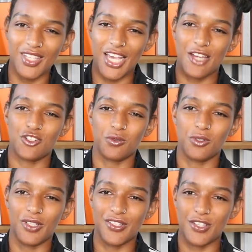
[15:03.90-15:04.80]

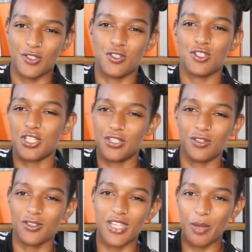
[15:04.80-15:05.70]
casual and such a
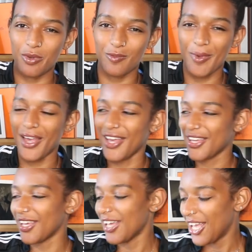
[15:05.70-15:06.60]
chill type of
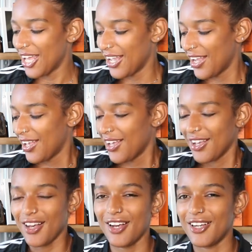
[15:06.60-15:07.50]
bag
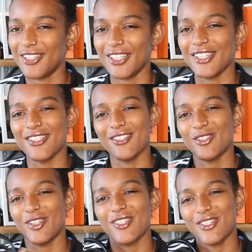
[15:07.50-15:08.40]
that this
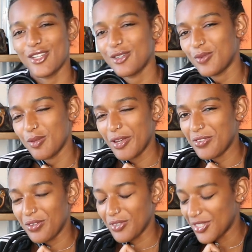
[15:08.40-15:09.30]
is just one of my
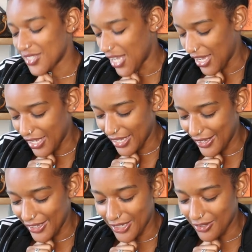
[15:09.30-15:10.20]
favorites.
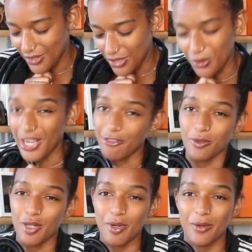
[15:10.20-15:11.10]
I don't ever
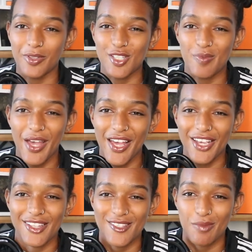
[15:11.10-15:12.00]
want to part with this
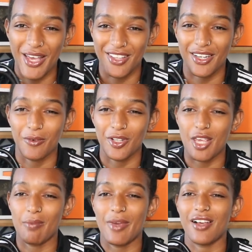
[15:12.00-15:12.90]
bag. This is a bag that I want to
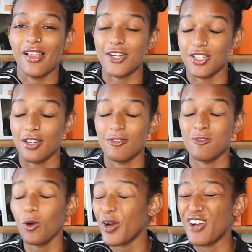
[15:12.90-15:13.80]
keep in my collection
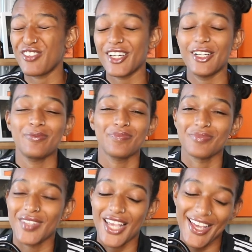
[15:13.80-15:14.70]
forever.
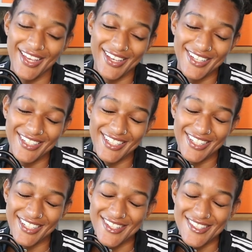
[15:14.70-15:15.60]
And
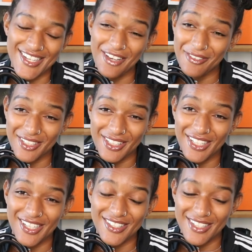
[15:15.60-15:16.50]
it is
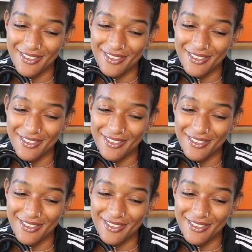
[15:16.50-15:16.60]
definitely